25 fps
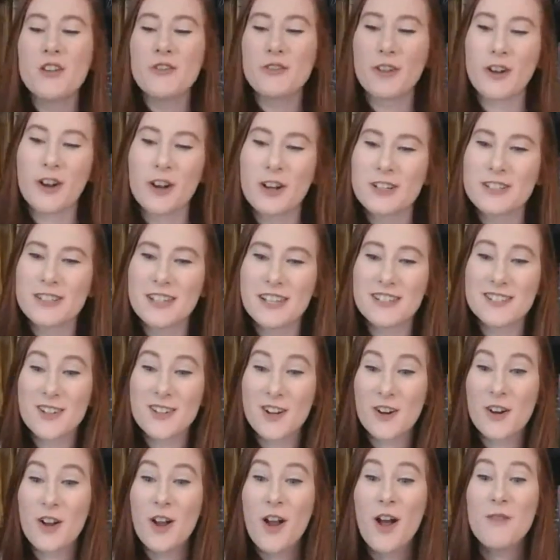for her
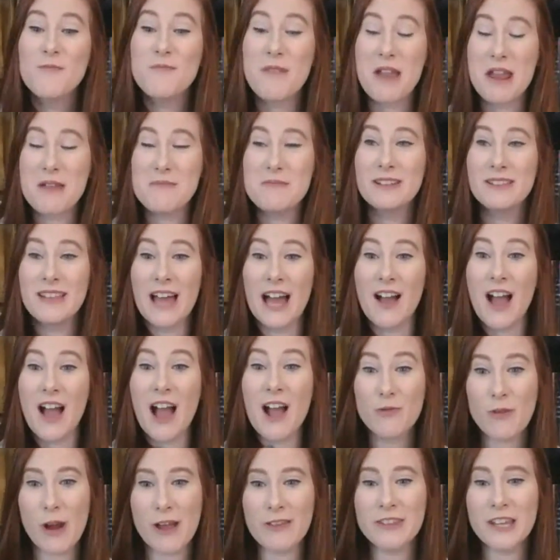sister made me laugh.
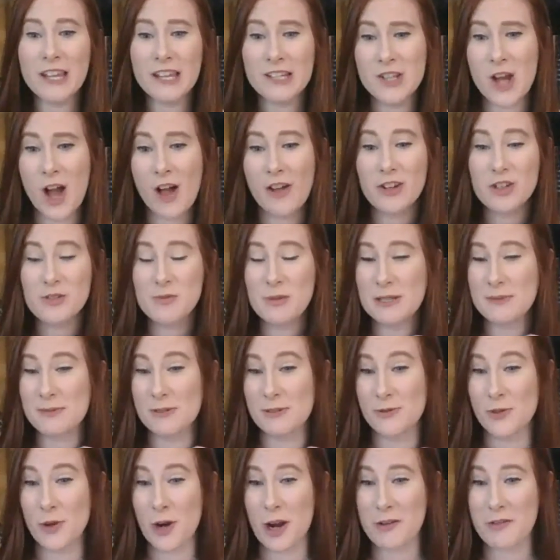I read the acknowledgments
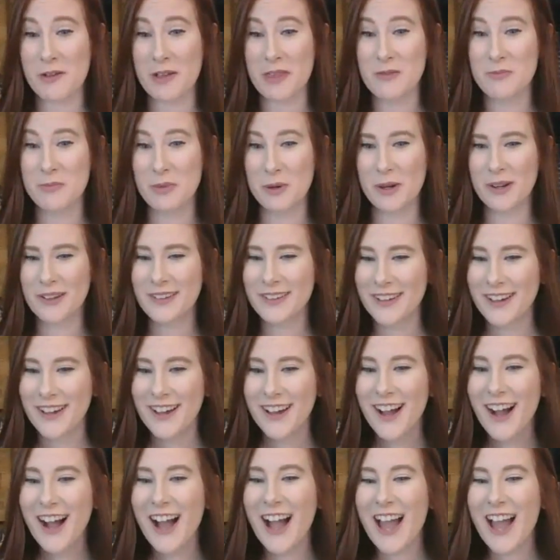before I read the book, and